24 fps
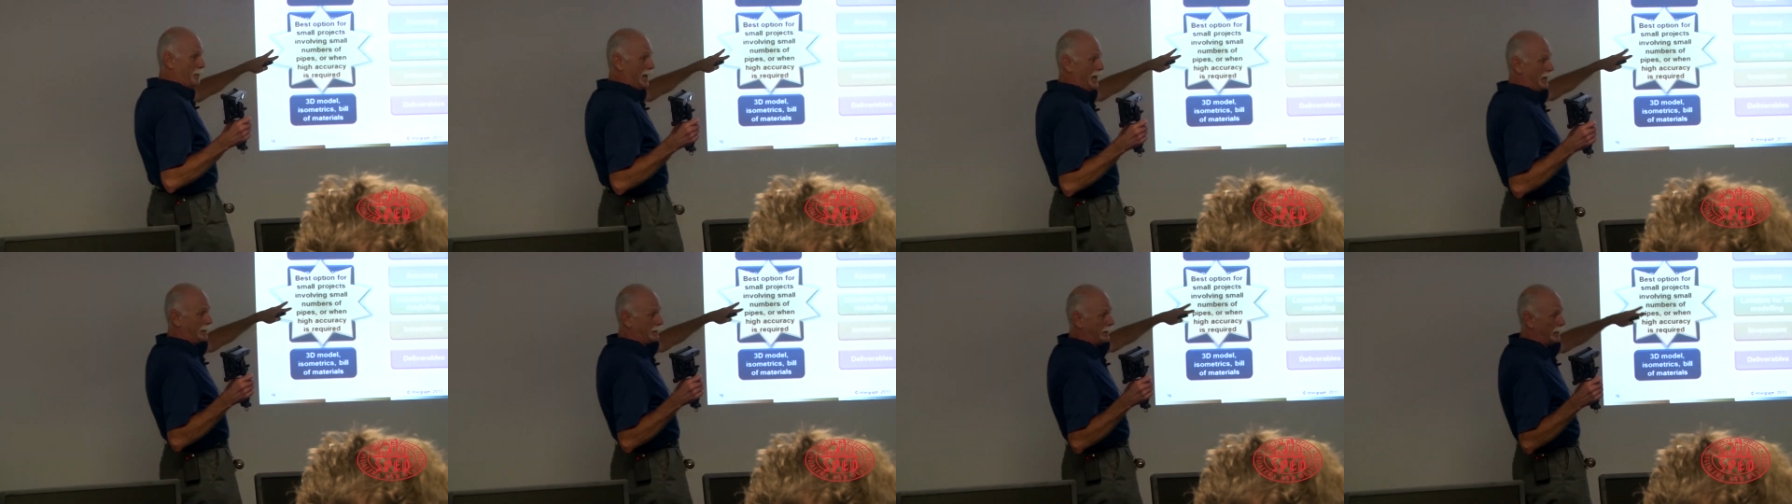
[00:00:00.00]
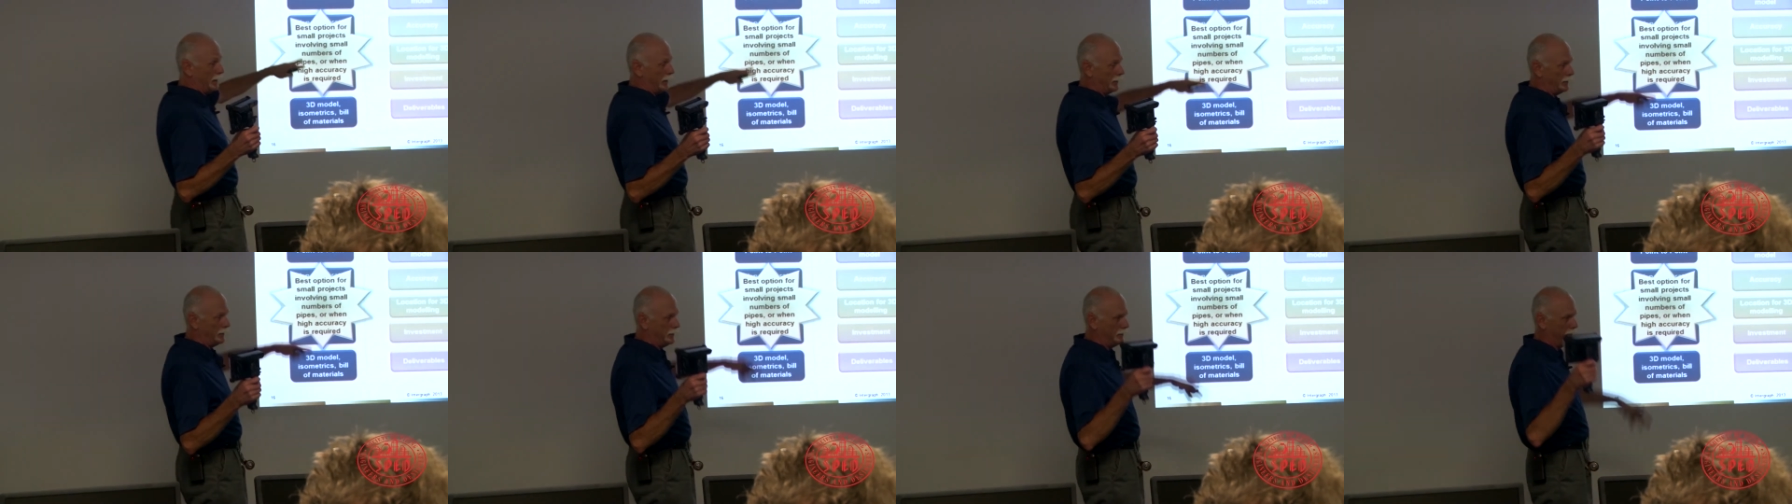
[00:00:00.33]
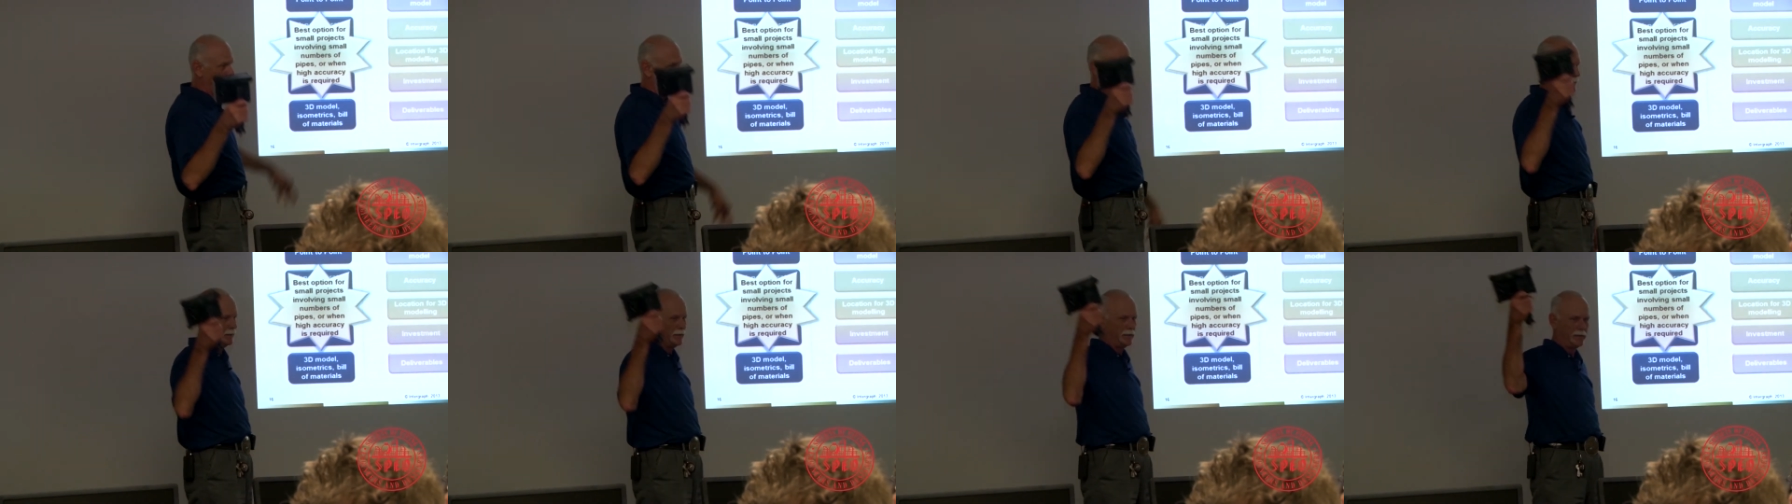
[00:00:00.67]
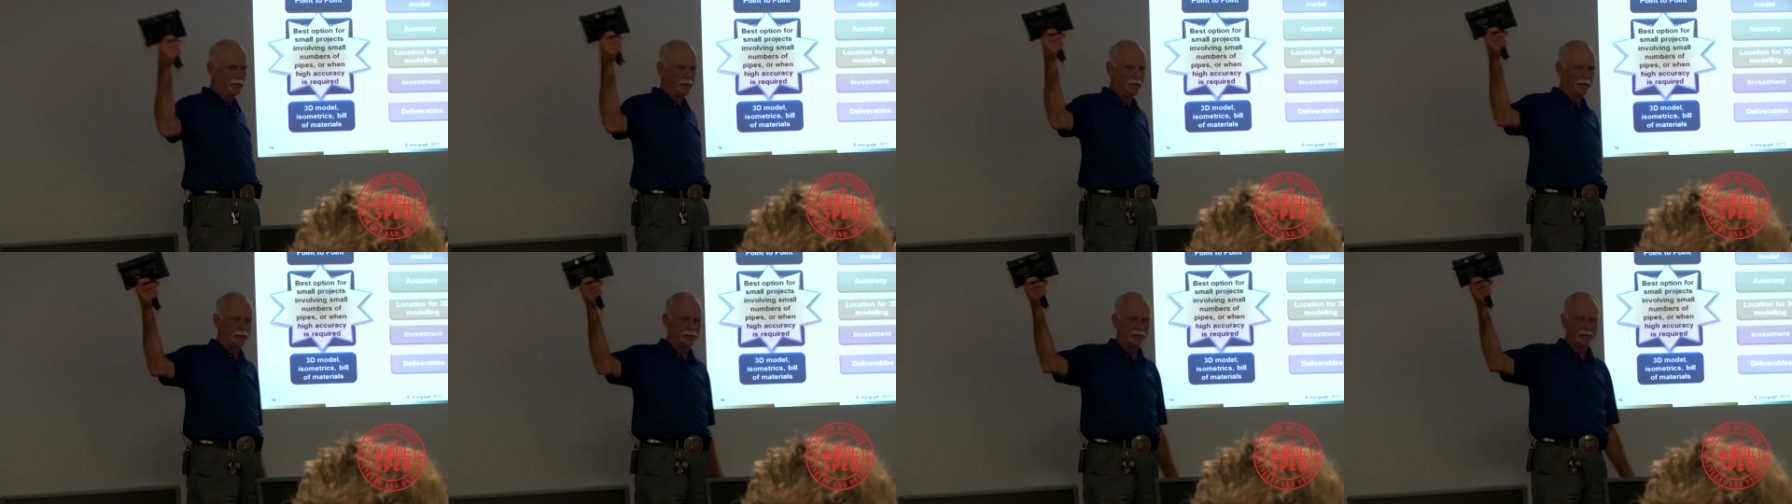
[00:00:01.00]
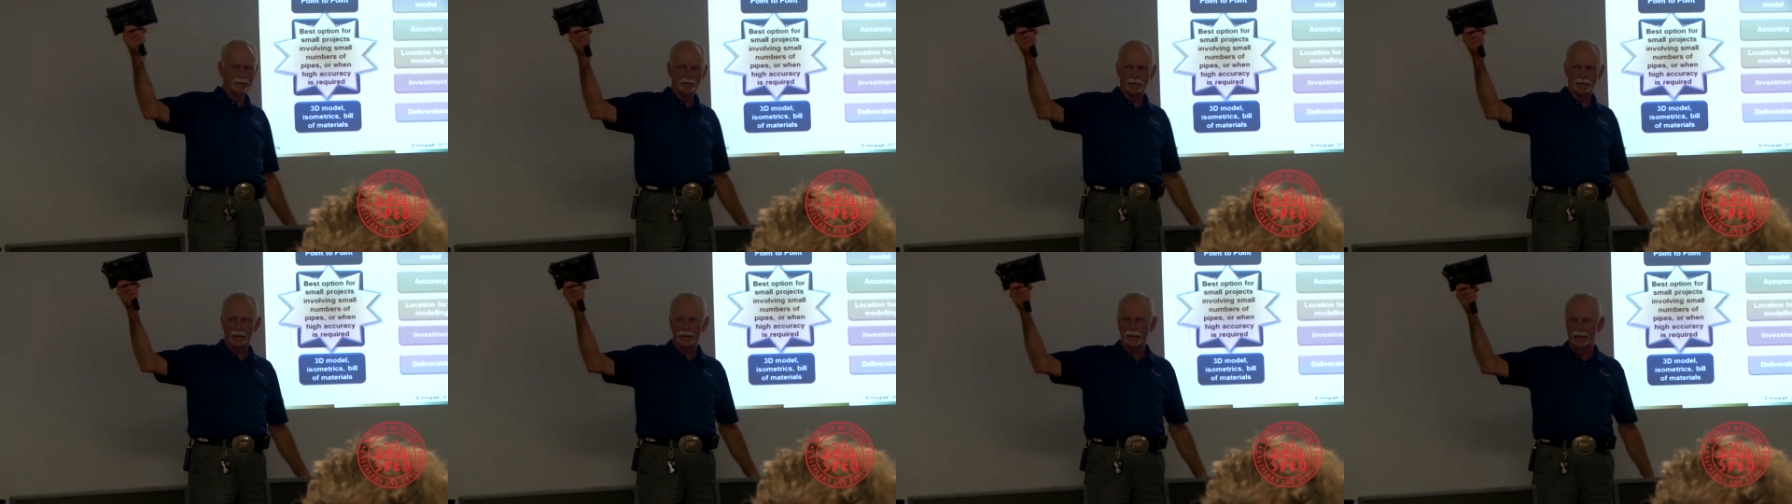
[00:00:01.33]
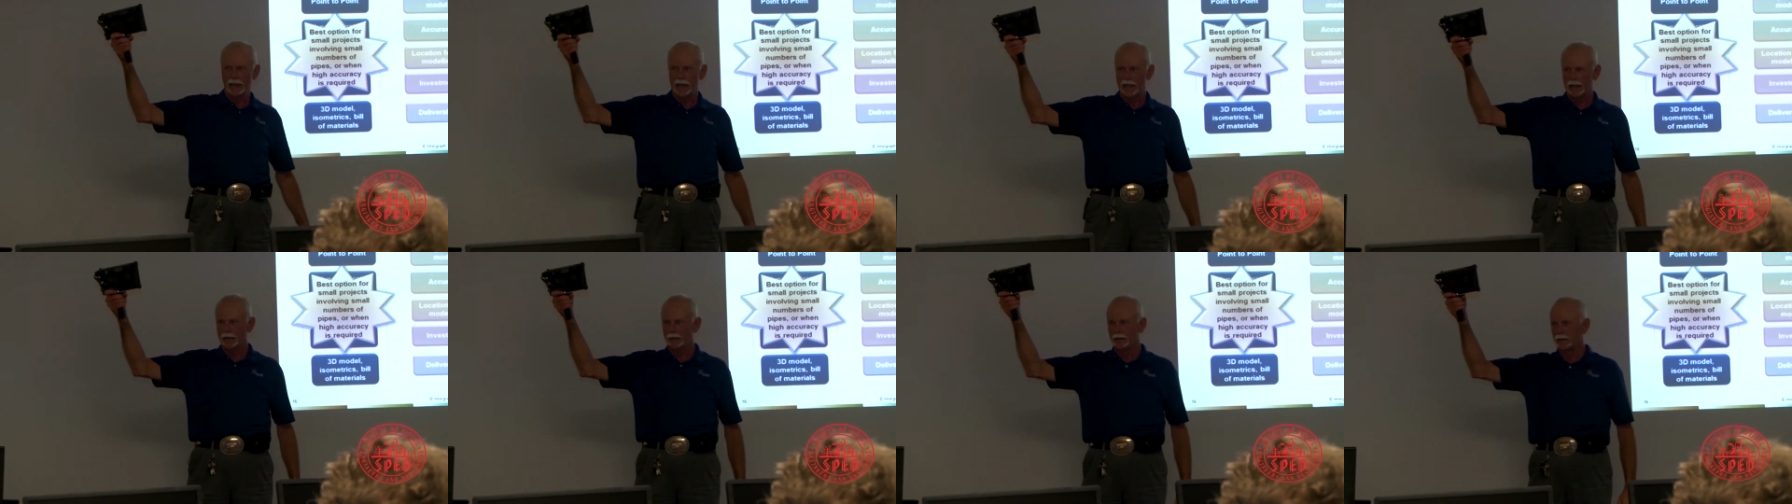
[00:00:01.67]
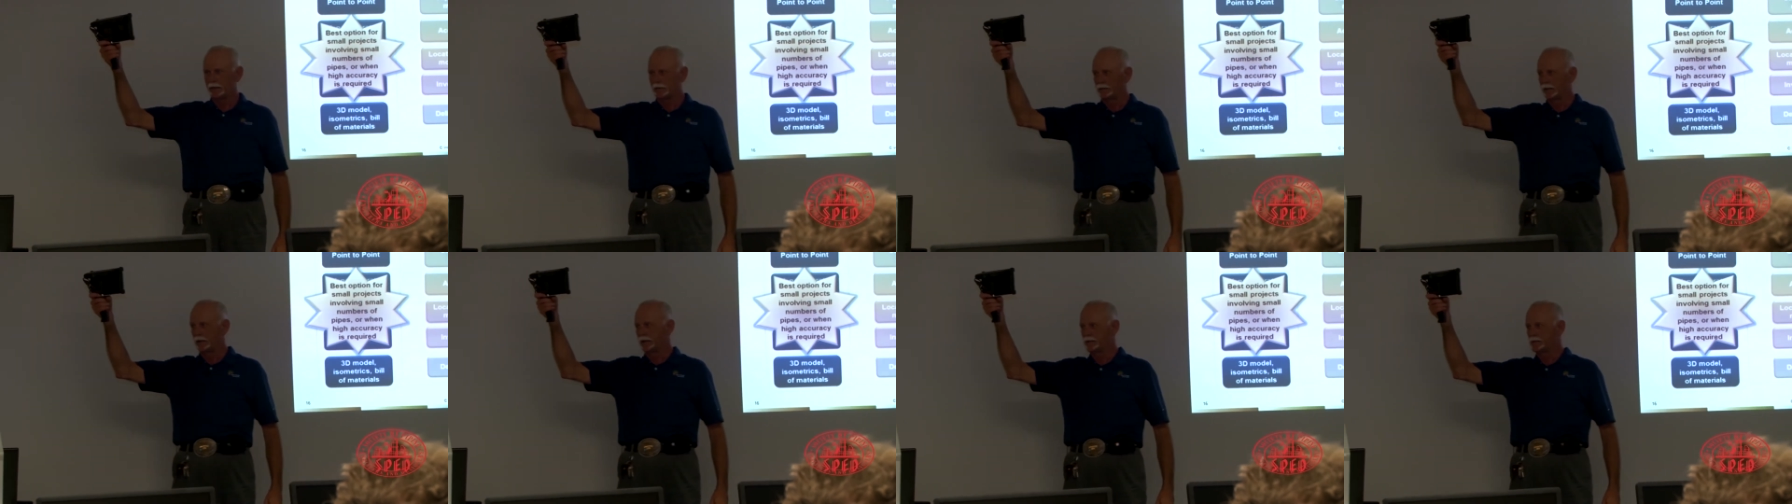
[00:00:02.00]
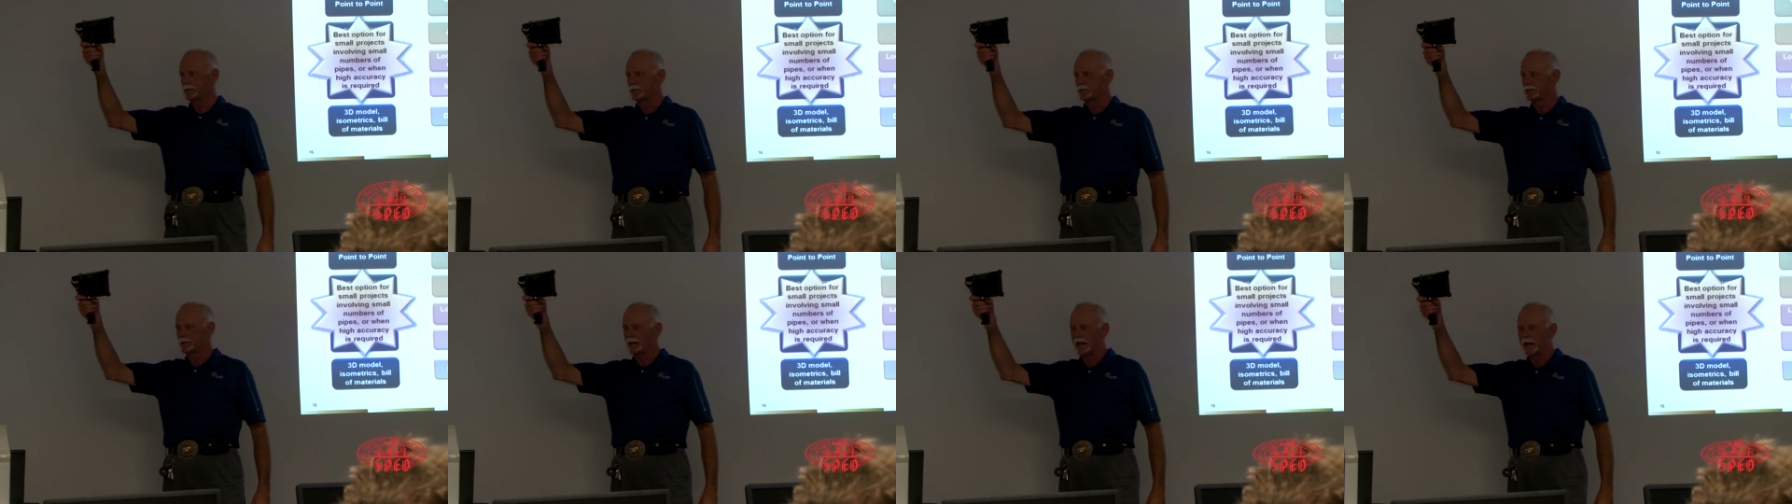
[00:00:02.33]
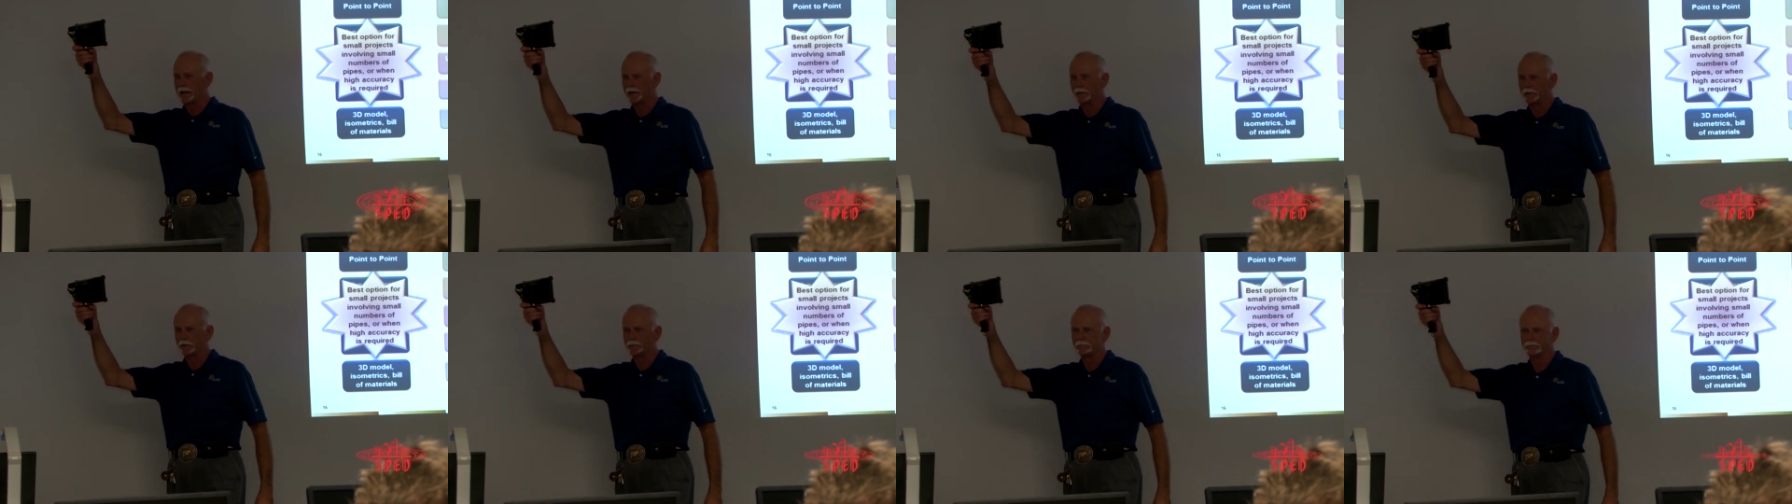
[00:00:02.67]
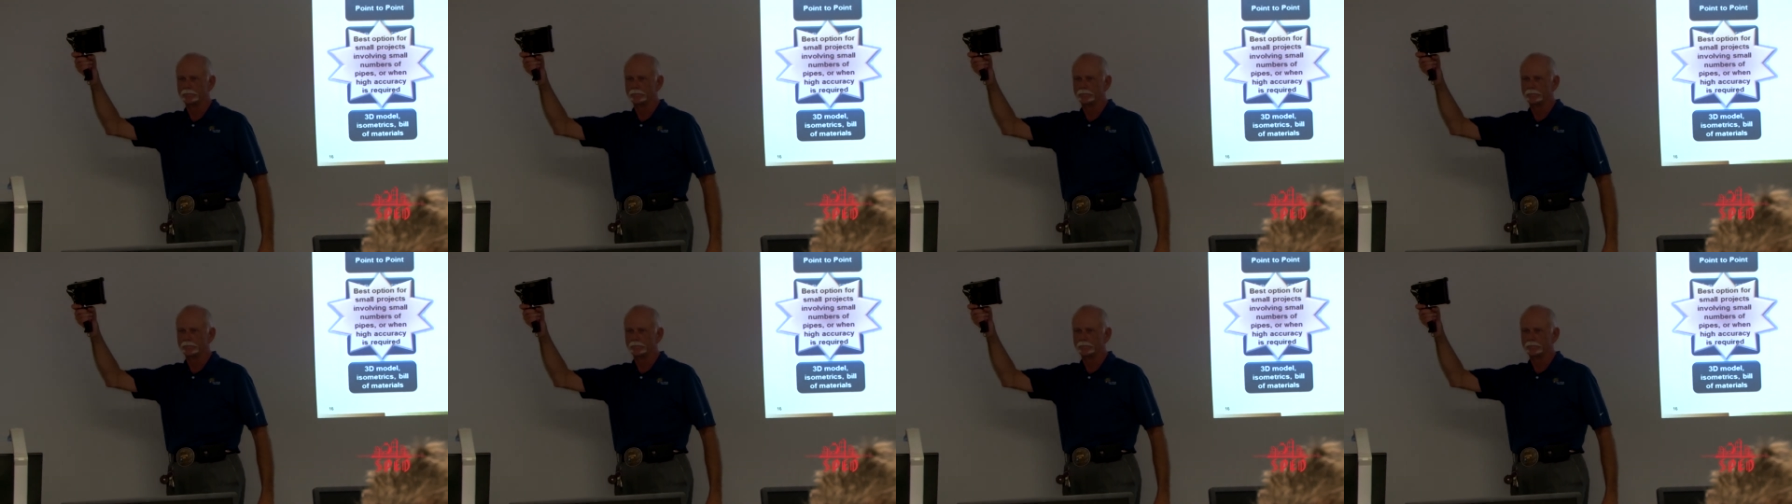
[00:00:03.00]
back there. Here is a handheld laser scanner.